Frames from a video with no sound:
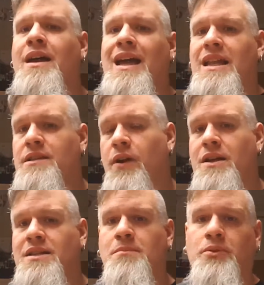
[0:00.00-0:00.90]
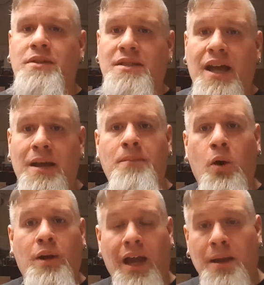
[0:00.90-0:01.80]
It is very simple to say,
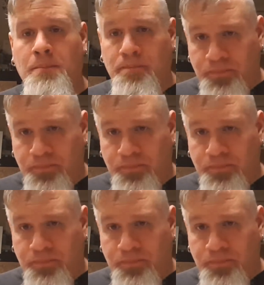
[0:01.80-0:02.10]
okay,